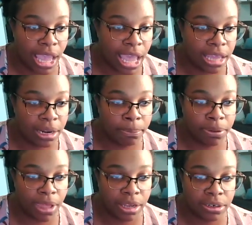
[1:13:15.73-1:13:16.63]
henna
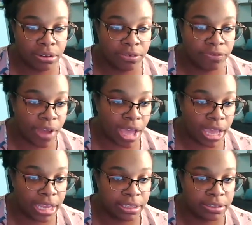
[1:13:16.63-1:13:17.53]
plucked near the
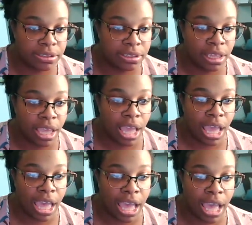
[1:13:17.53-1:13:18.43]
vines
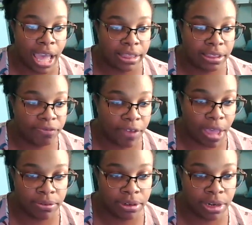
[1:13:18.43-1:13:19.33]
at the
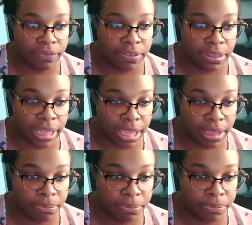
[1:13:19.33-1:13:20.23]
fountain of the
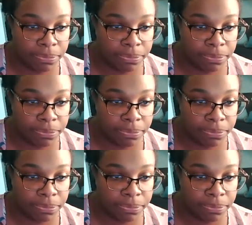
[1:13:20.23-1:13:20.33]
Lamb,